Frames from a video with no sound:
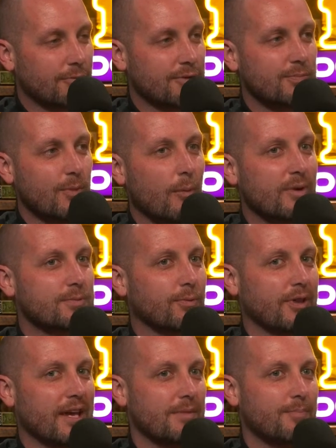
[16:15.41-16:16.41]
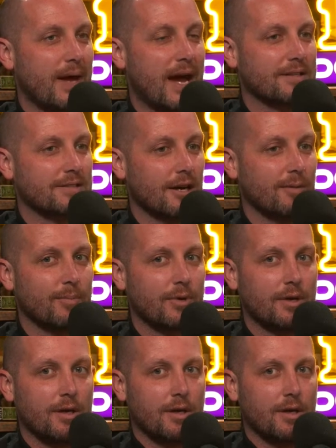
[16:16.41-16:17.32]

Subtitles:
There was moments where they had backed up.